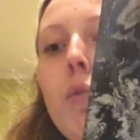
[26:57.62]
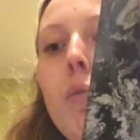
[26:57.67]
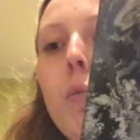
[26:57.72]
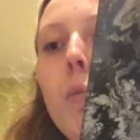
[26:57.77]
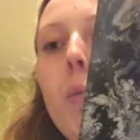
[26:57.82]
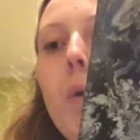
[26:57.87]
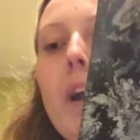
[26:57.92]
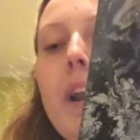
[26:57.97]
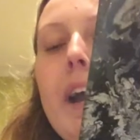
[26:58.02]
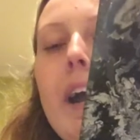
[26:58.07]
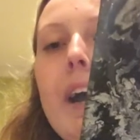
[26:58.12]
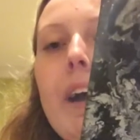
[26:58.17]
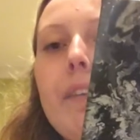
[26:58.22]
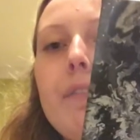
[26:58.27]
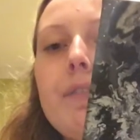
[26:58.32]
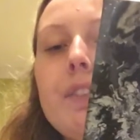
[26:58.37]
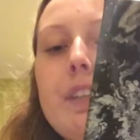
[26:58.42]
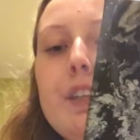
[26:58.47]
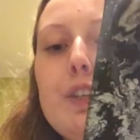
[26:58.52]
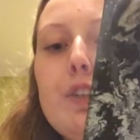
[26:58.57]

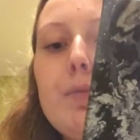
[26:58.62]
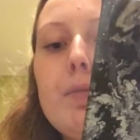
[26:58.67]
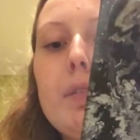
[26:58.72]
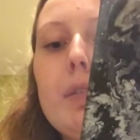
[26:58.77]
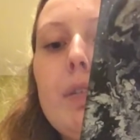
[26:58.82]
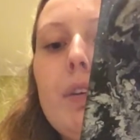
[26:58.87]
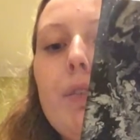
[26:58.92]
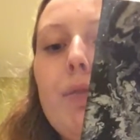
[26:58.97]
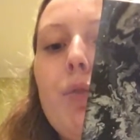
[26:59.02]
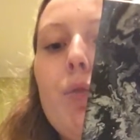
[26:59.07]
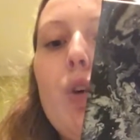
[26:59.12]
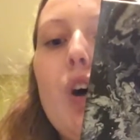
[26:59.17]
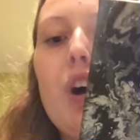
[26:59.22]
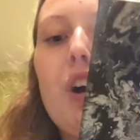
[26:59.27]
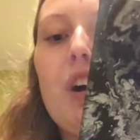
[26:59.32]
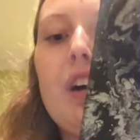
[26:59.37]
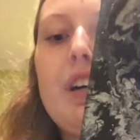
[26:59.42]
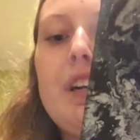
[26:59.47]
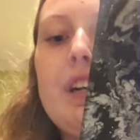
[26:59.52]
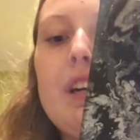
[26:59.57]
1/2 teaspoon of water
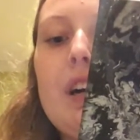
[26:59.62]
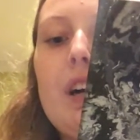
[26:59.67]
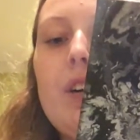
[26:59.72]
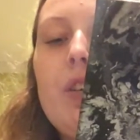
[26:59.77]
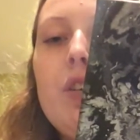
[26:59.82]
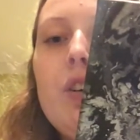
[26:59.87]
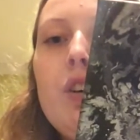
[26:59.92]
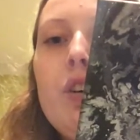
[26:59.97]
in here,